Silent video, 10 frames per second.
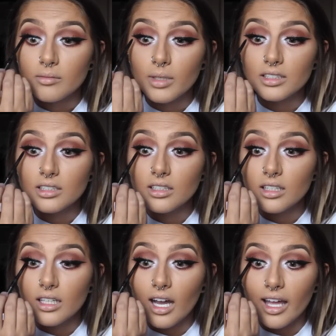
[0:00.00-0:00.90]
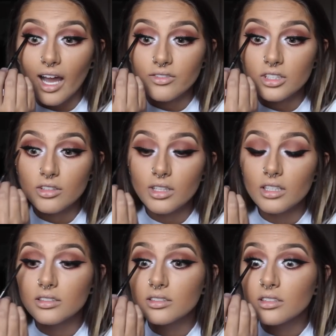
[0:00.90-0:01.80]
Basically, I have to do
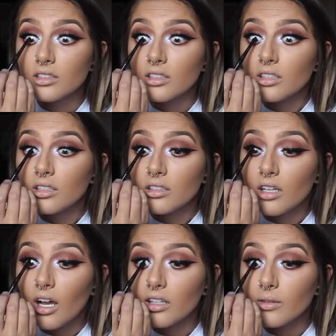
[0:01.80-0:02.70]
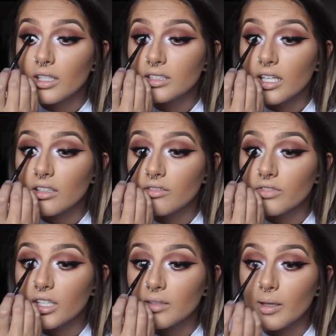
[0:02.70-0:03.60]
this. Otherwise, I don't
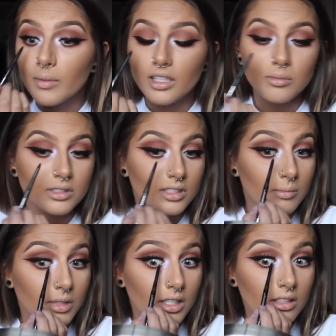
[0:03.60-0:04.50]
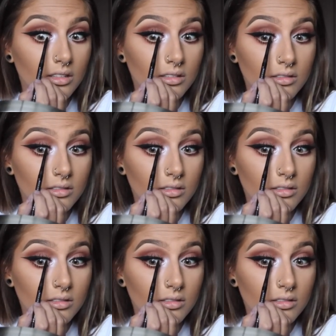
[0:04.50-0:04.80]
feel like my makeup is complete.